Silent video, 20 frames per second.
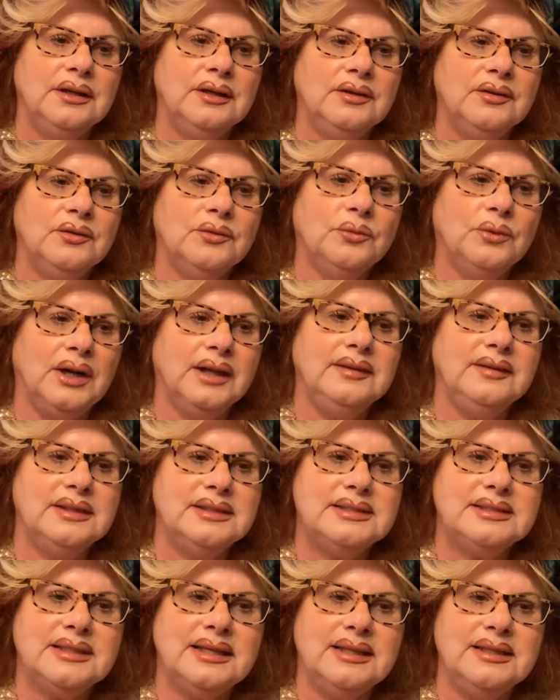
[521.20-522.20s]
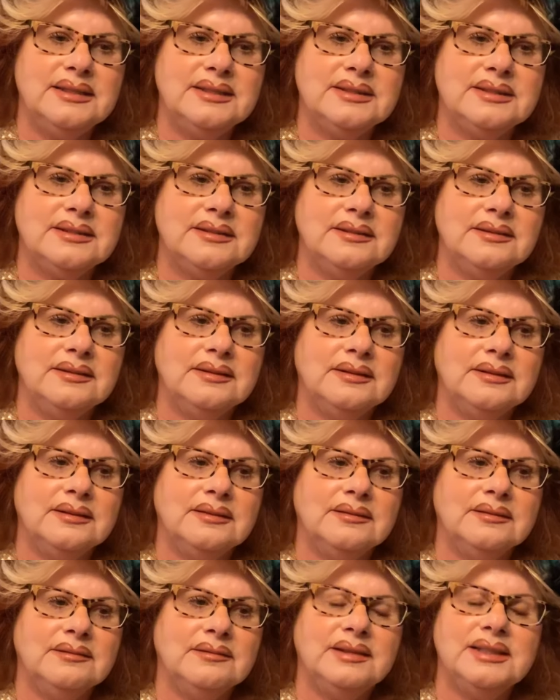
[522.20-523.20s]
the one that says,
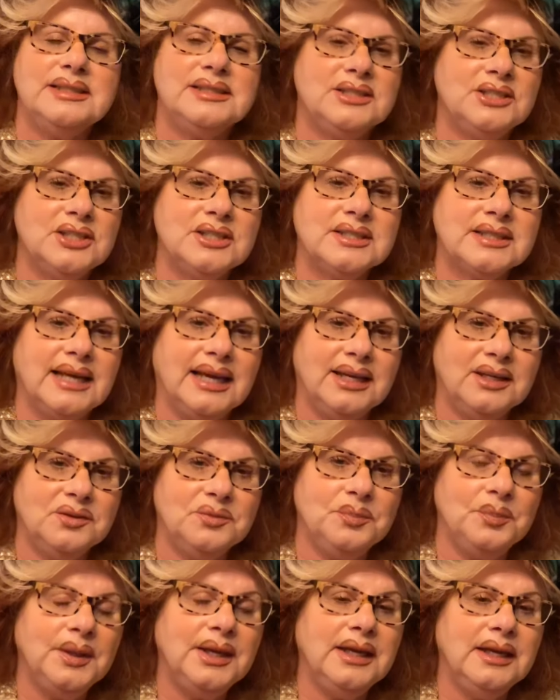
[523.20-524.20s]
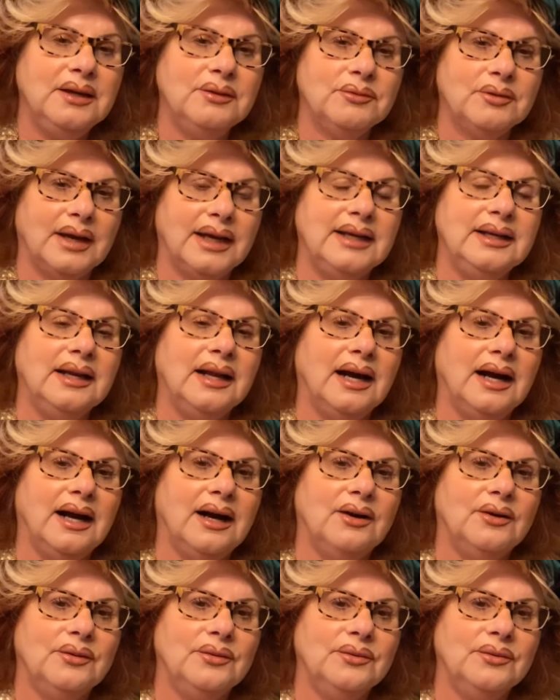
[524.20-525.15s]
this just can't be right now,